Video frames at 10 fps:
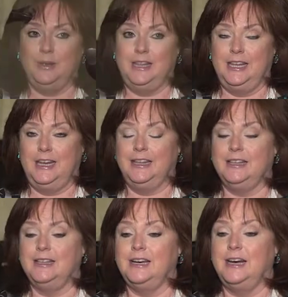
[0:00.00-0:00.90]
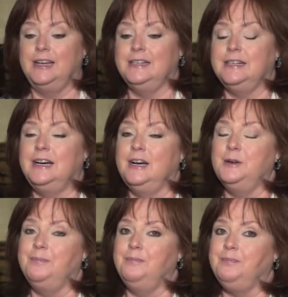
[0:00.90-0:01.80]
would think that.
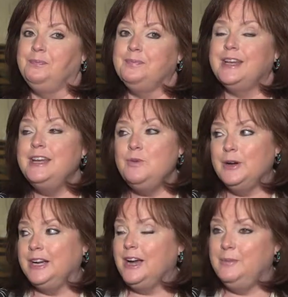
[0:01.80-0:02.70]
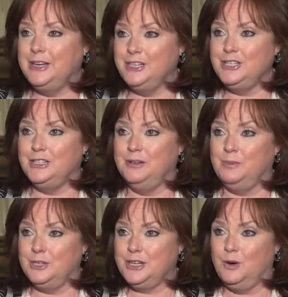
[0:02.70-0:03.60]
Um anyone coming into the
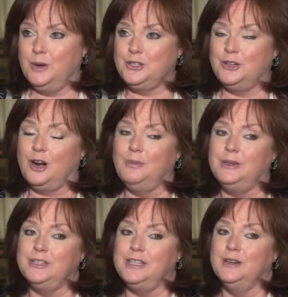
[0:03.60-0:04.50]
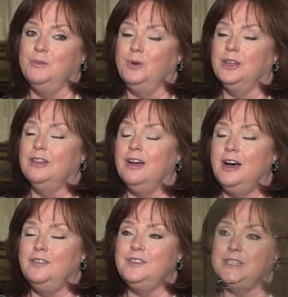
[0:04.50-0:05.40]
Briscoe Western Art Museum would
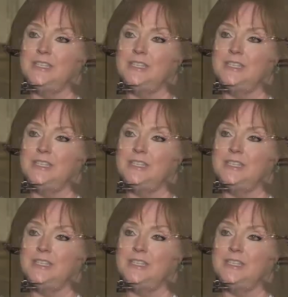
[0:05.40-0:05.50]
love to